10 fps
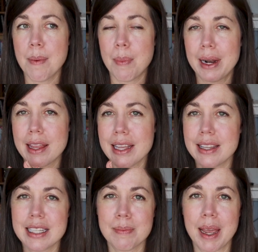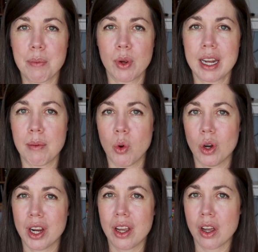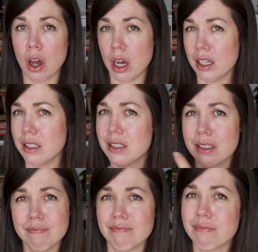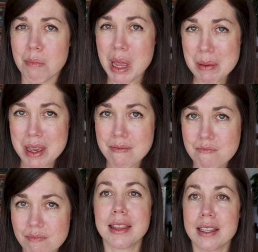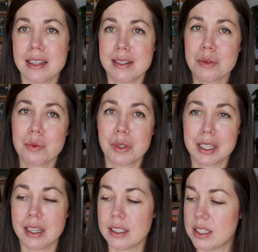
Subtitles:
But I think this might bring in more gods, maybe. I think that sounds really good.